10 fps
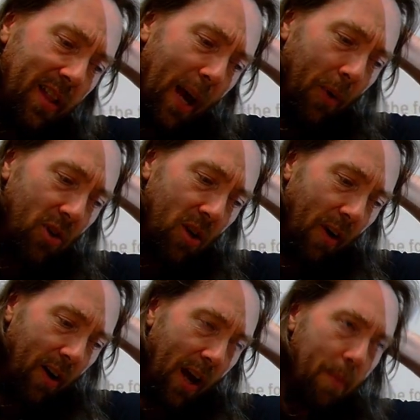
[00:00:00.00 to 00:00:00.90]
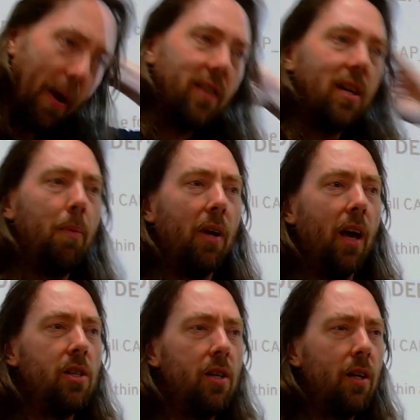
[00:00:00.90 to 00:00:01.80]
they want to run an Apex
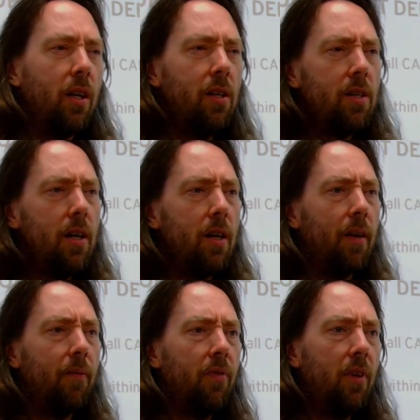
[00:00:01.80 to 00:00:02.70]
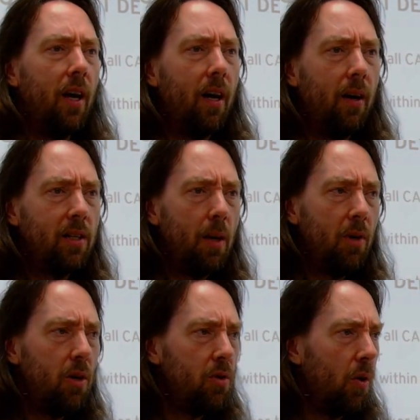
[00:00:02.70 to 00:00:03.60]
application in a container. Now, has
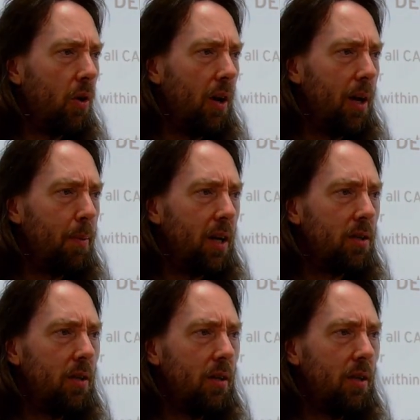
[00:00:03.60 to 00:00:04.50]
anyone used Oracle Apex?